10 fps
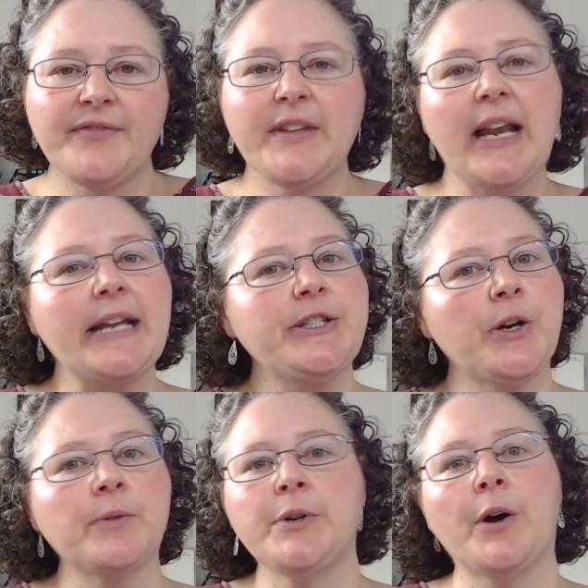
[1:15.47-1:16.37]
then I
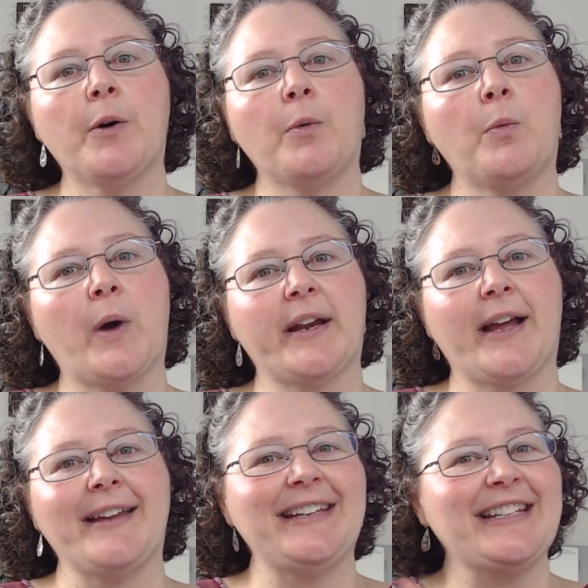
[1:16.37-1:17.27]
don't know what
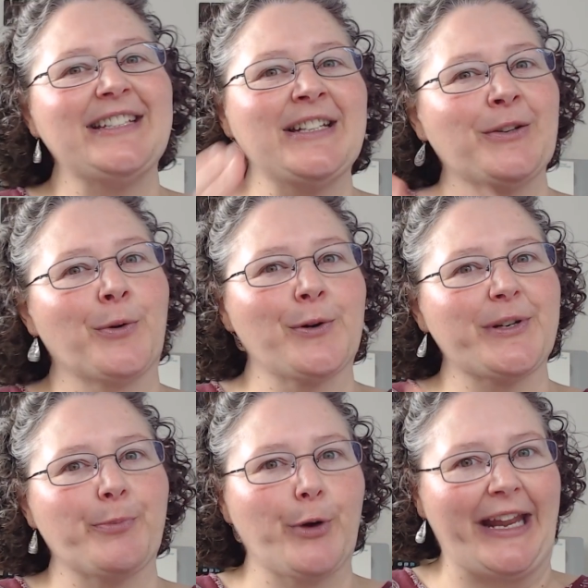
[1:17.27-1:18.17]
I need in order
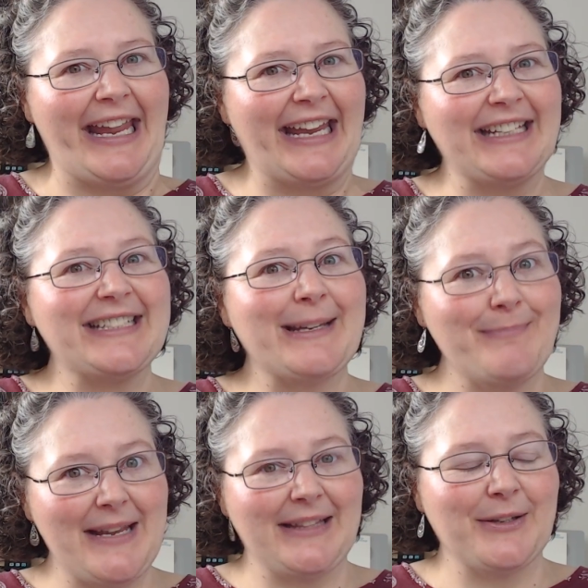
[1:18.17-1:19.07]
to bring in to
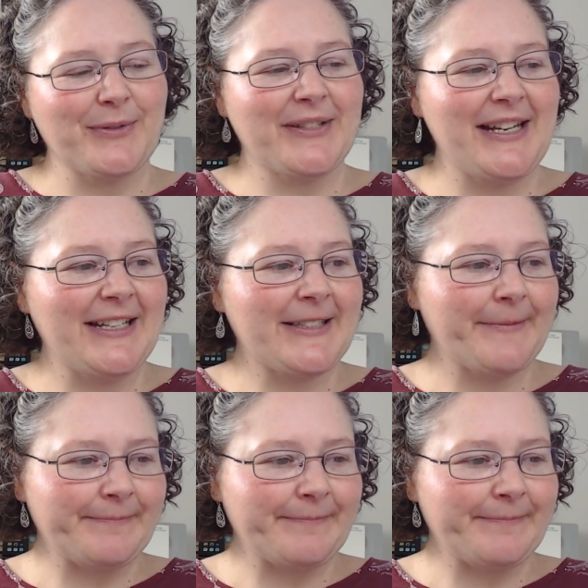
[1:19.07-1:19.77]
meet those needs.